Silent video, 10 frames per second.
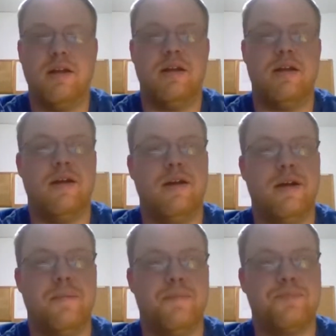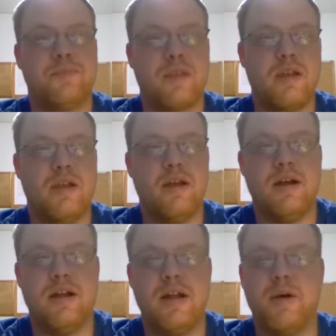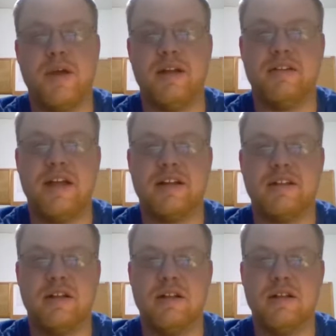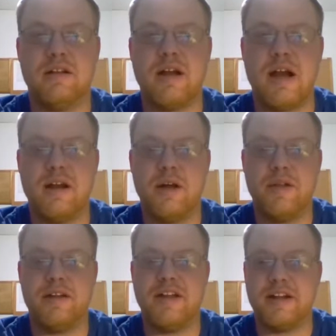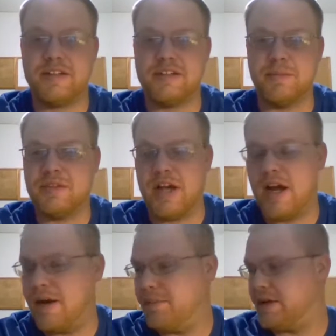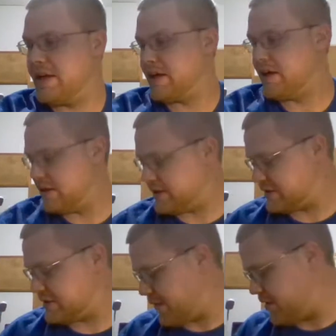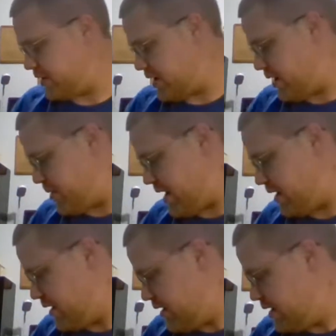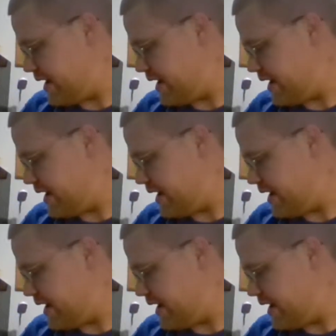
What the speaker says: I know that takes some time to get all that stuff in there, but like